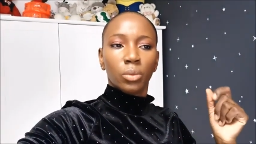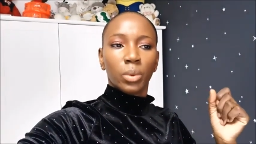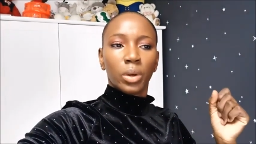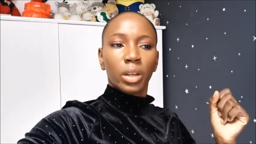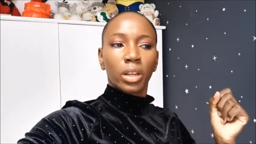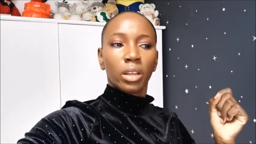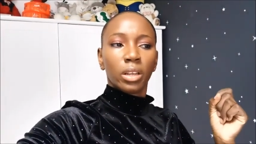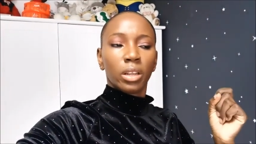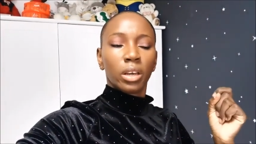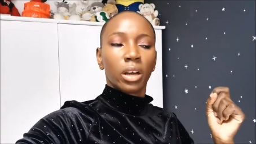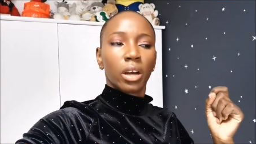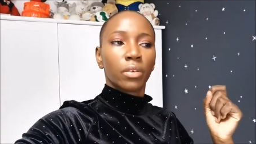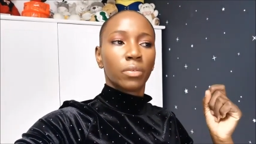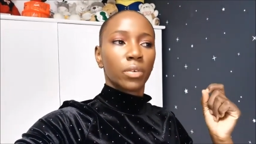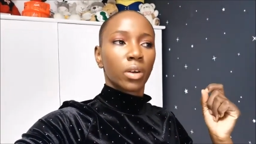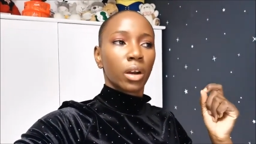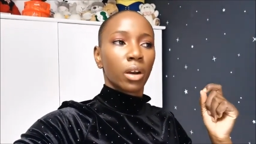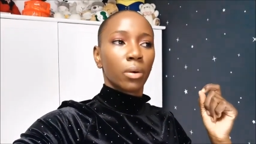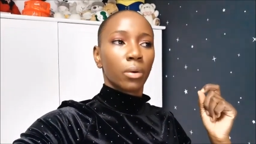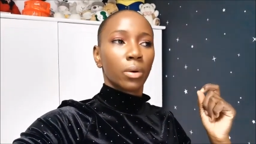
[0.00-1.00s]
one and a
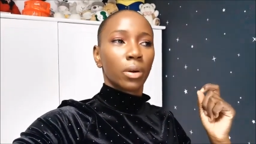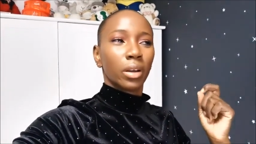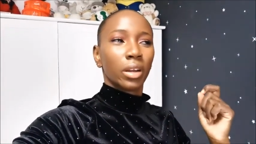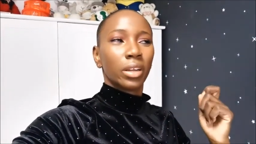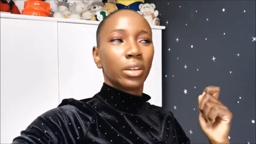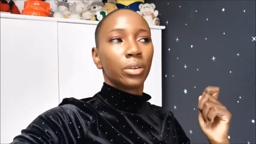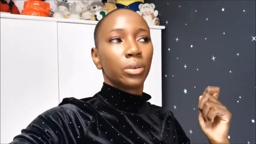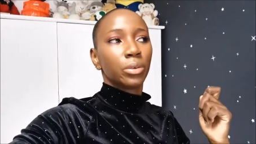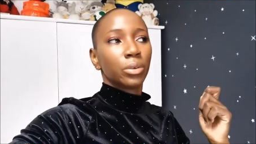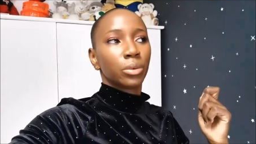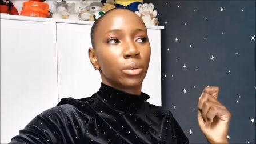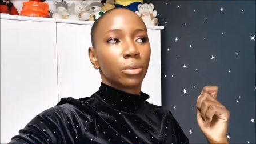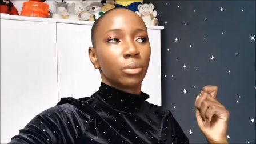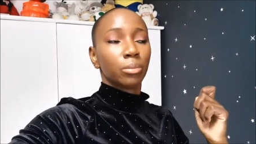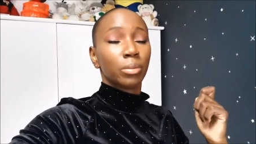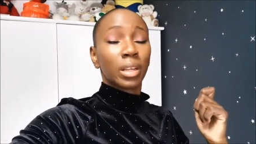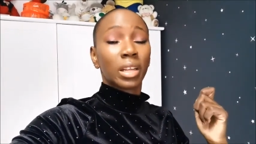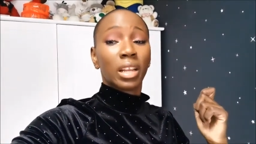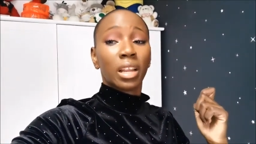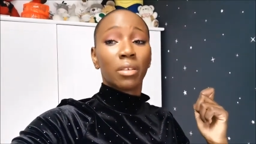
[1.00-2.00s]
half hour. I don't know.
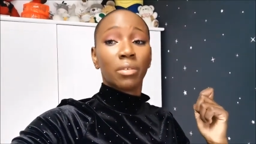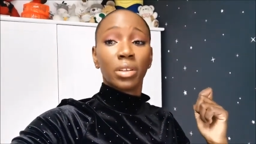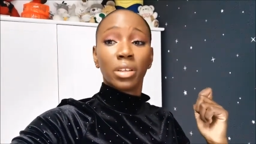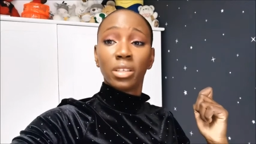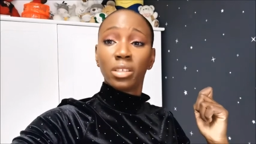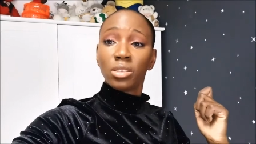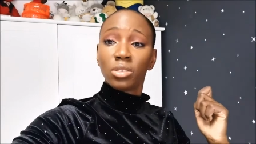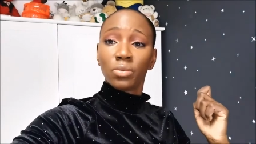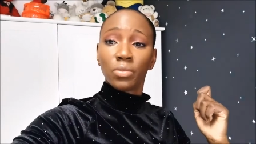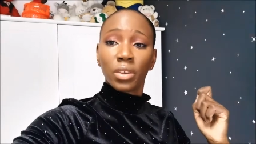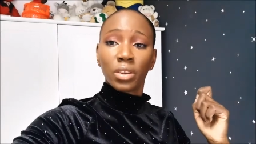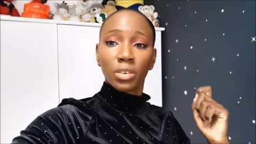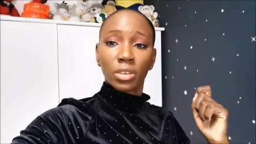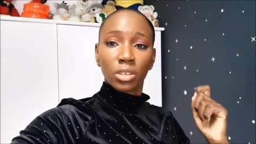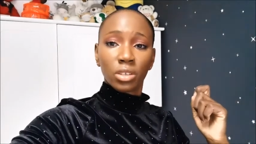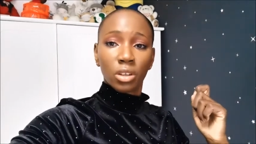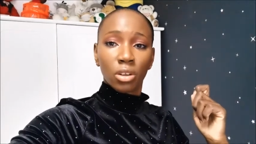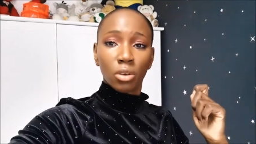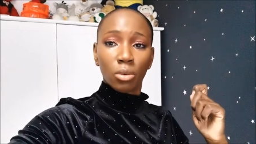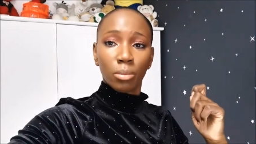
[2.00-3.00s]
But Levin is very
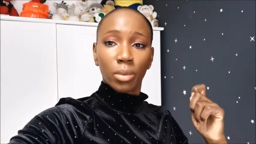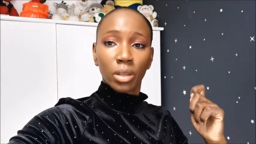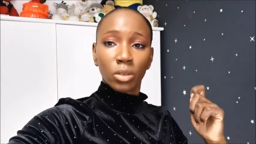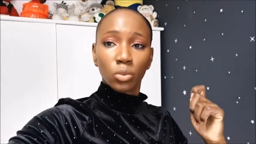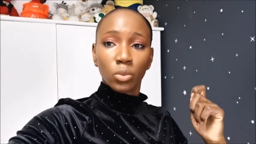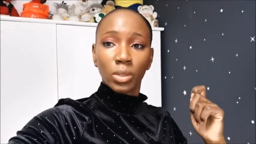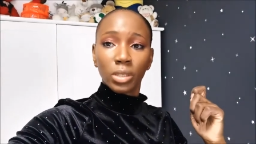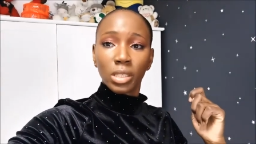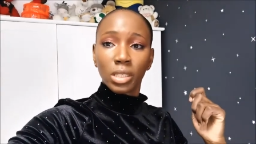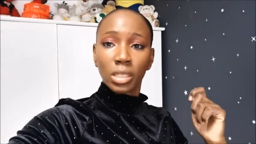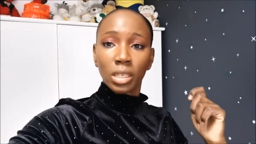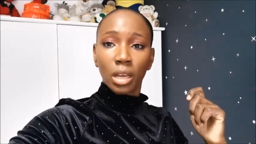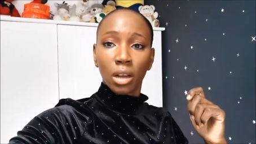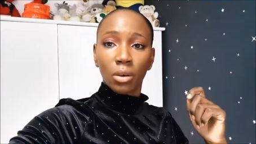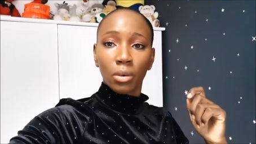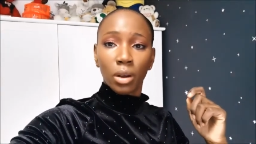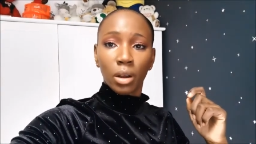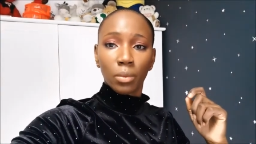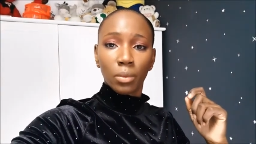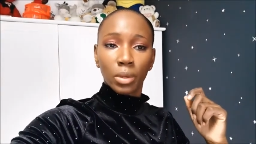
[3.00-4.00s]
slow. But we'll see
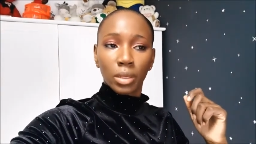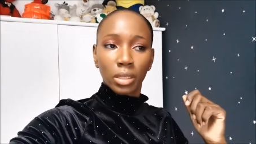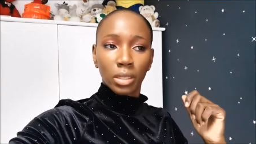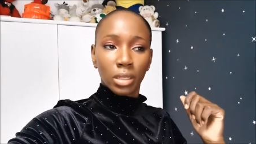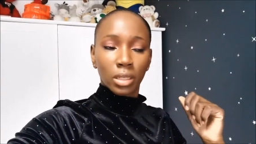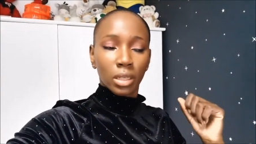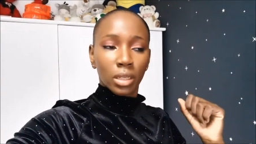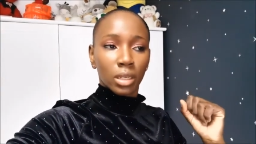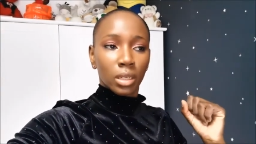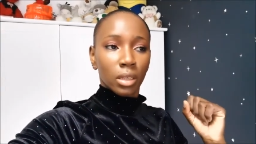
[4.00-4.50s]
how I will